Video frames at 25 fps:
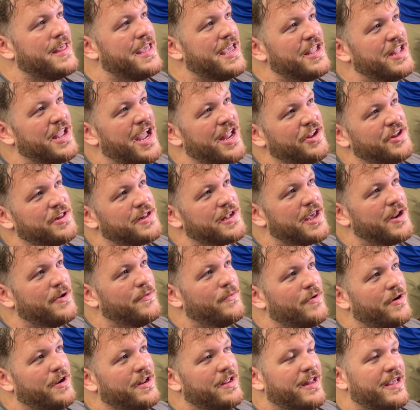I just kind of
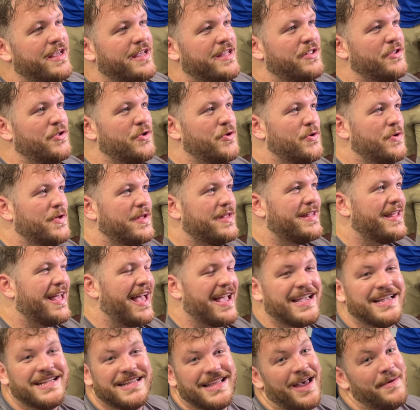wanted
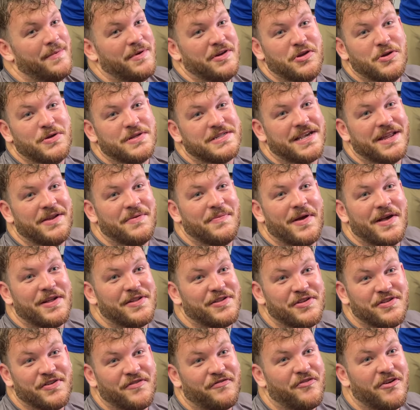a I mean, you said it
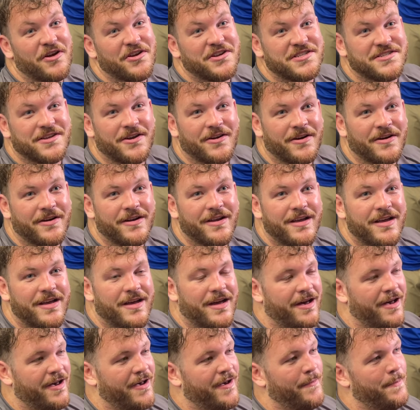best, it's a fresh start.
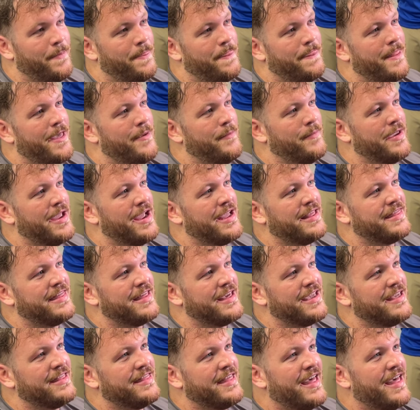I think